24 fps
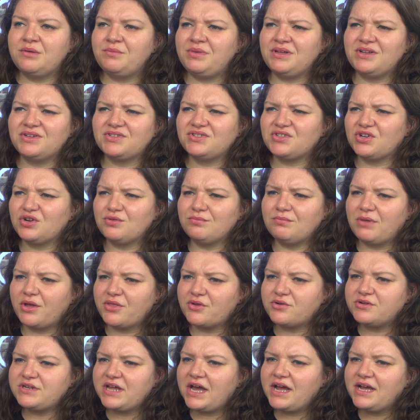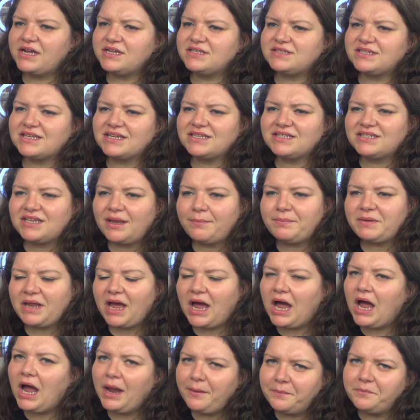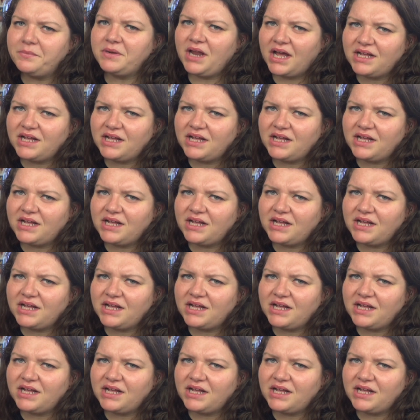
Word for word: because her mother dies, except I'm